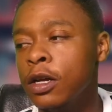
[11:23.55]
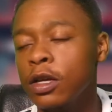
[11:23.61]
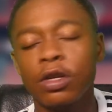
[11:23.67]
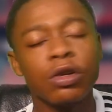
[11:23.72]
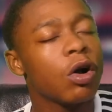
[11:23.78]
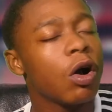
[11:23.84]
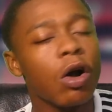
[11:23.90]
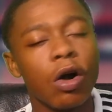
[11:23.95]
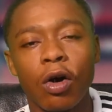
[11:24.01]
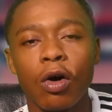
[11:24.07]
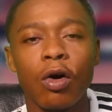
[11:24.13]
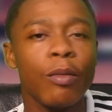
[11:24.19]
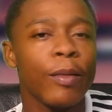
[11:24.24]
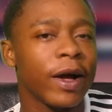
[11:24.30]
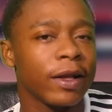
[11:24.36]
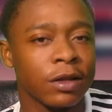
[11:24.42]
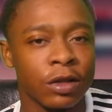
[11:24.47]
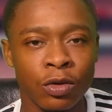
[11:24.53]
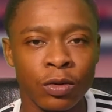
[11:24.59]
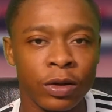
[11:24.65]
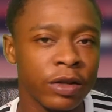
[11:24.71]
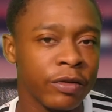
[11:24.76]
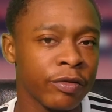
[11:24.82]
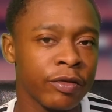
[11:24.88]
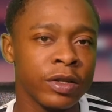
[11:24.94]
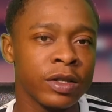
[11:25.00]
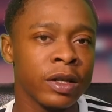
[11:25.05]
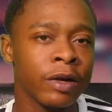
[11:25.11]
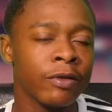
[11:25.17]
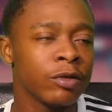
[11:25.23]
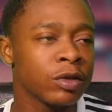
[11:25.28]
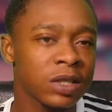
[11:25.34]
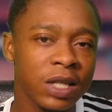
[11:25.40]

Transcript: You can't go back to 23s level.